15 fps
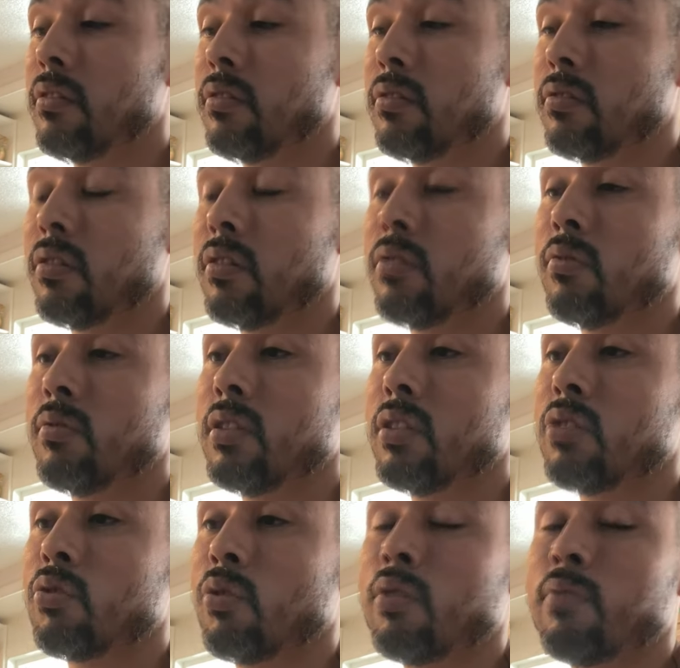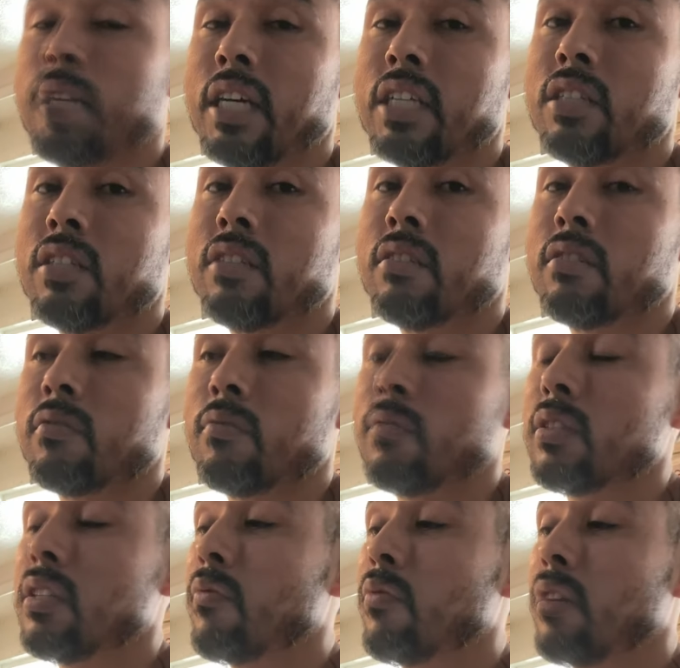start doing these shorter matches.
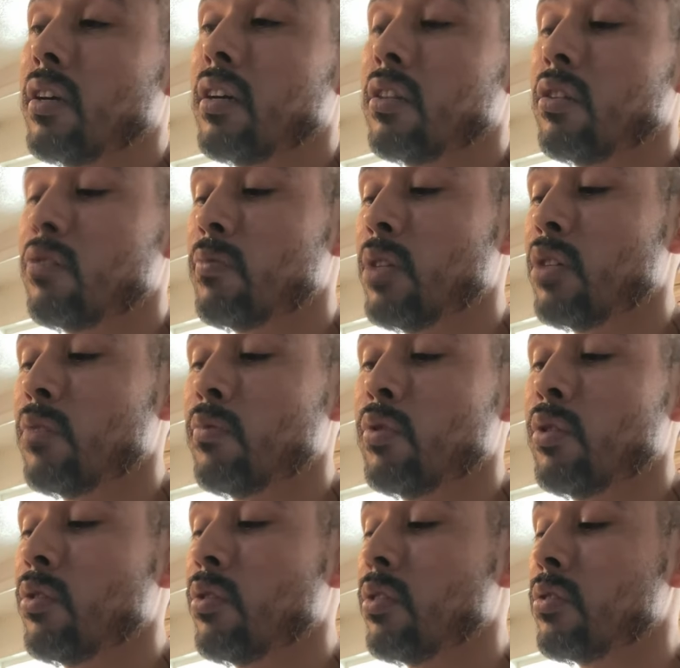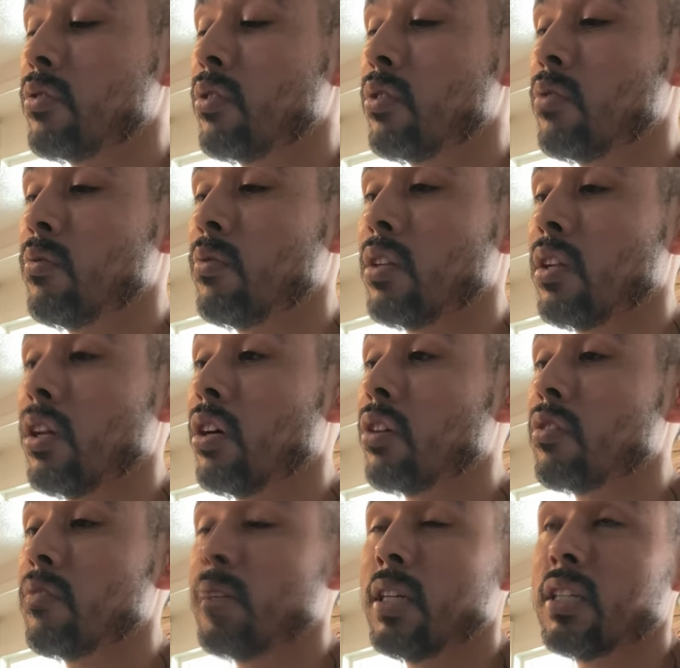Once I figure out how to use my computer, I'll start doing
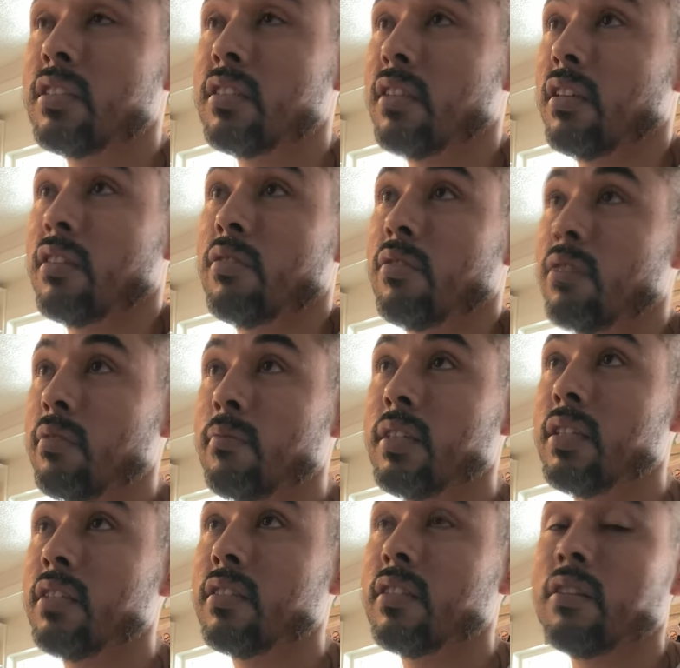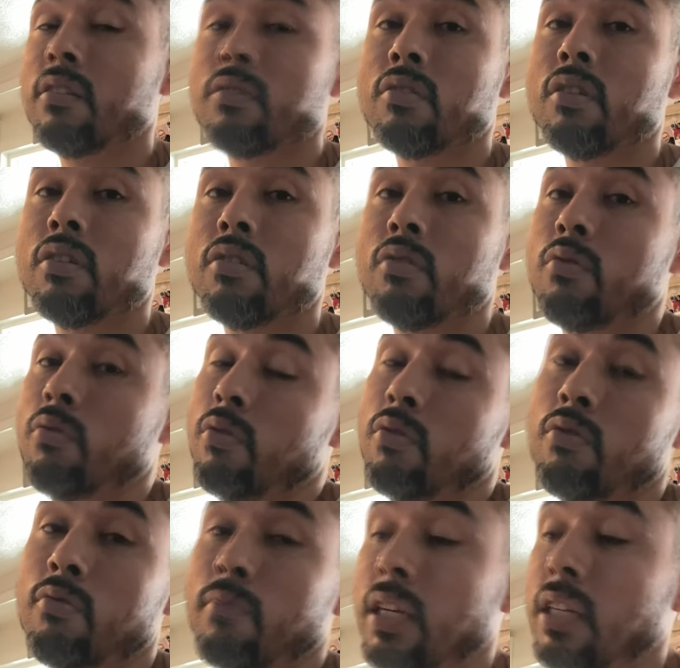longer matches, like 30 minutes. And I'll talk you through the
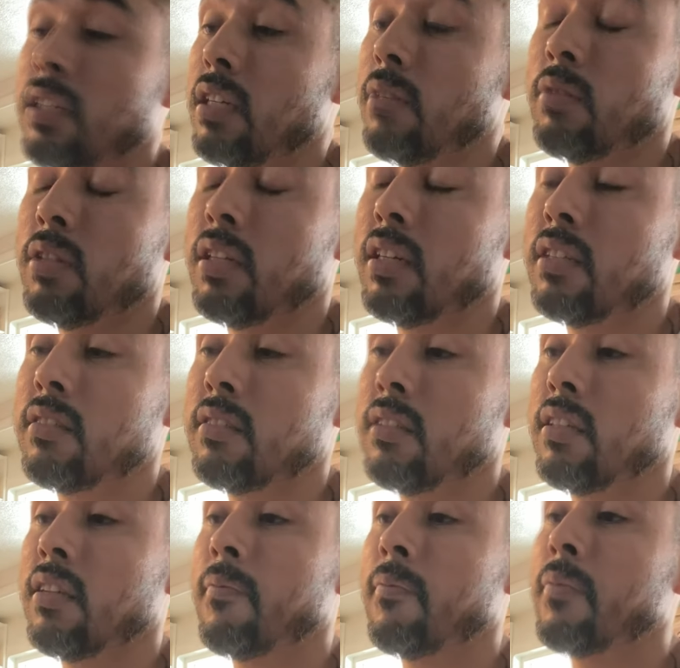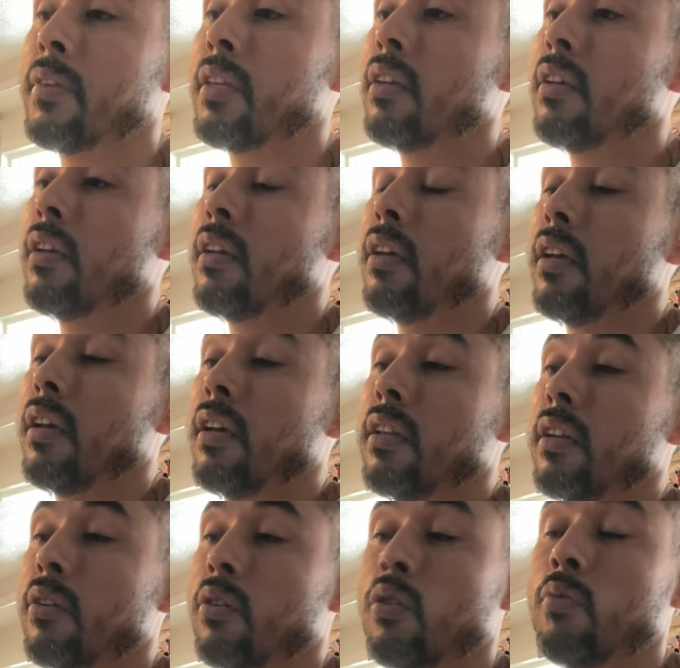whole match and everything I see.
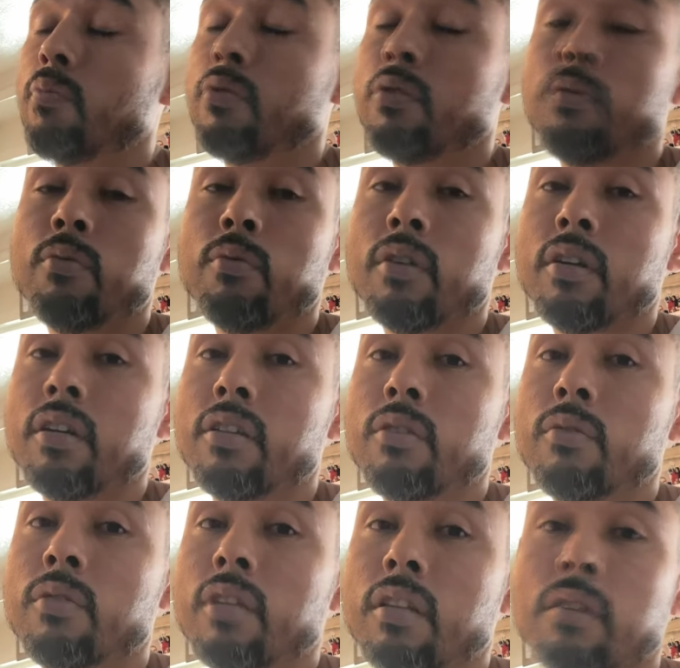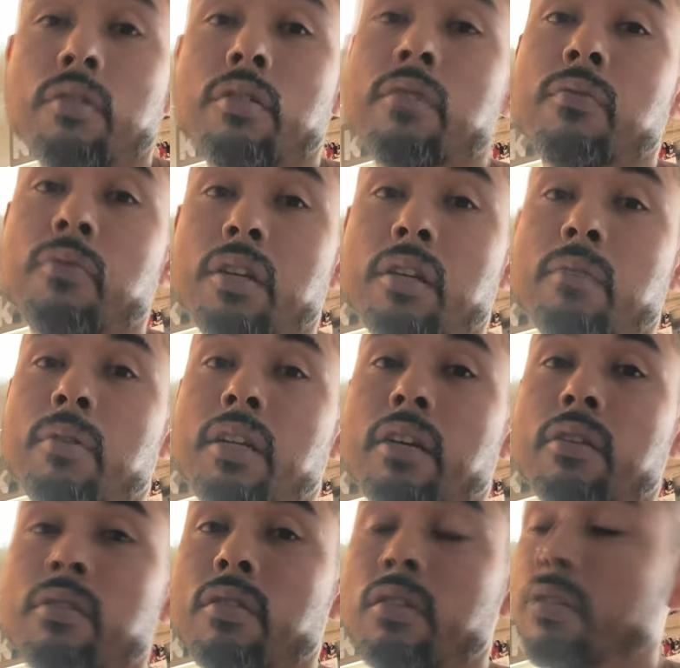And I hope you you can learn. For anybody
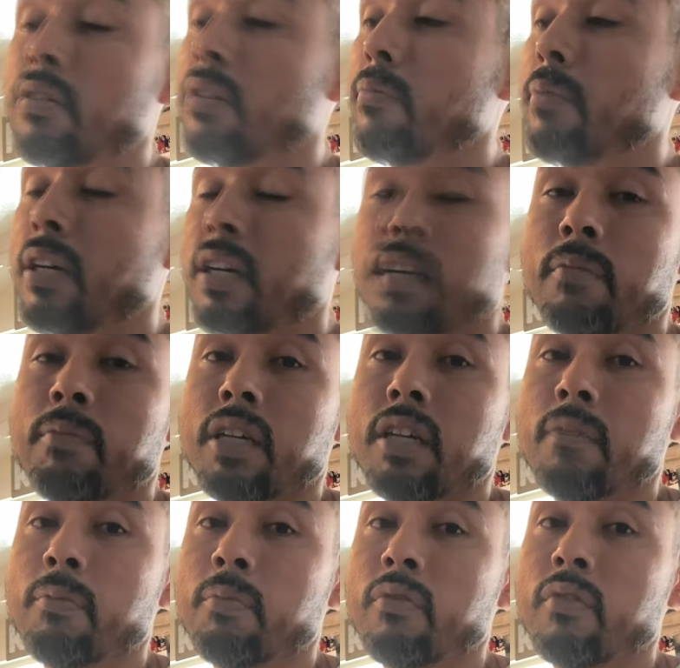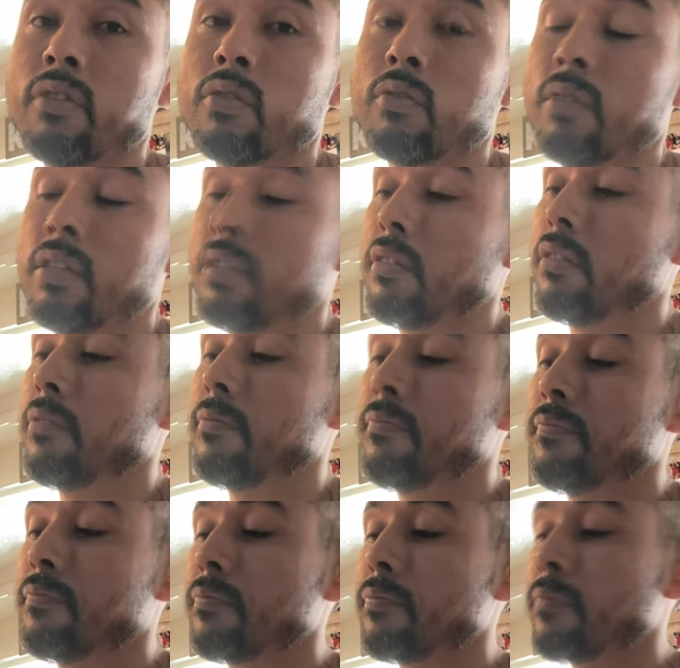out there learning about how to become a professional wrestler,
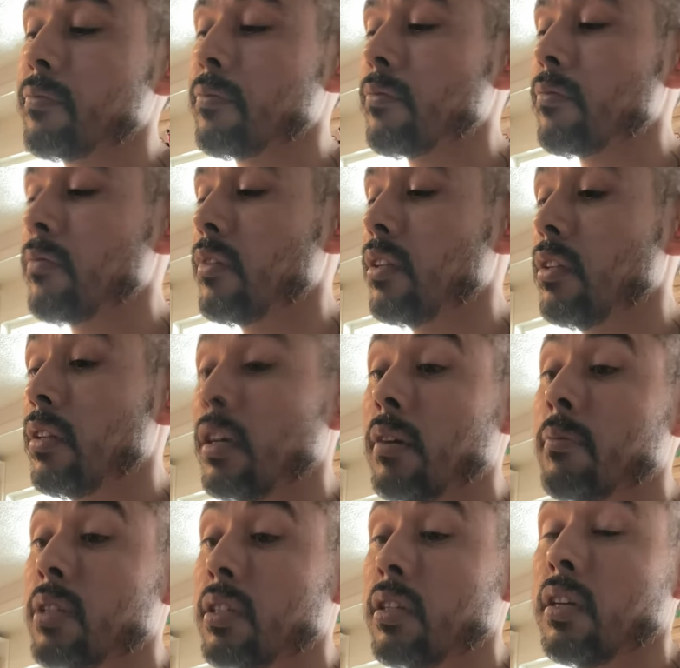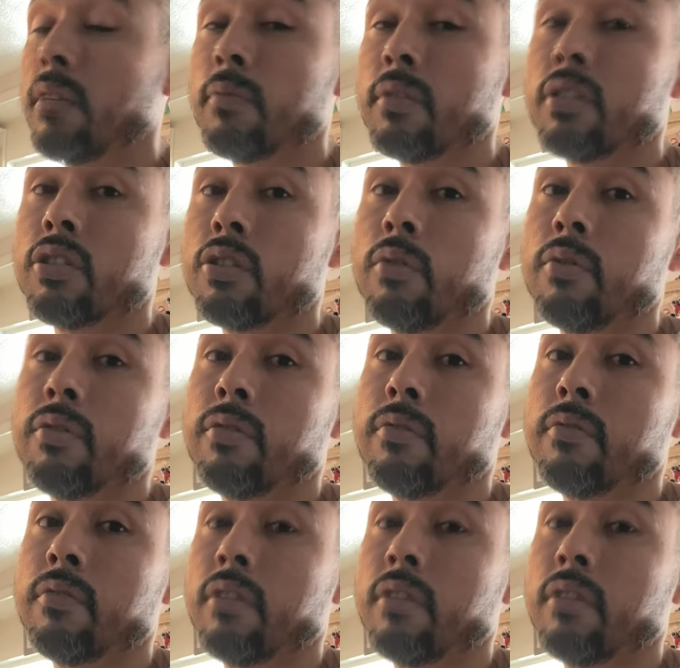I'm gonna show you.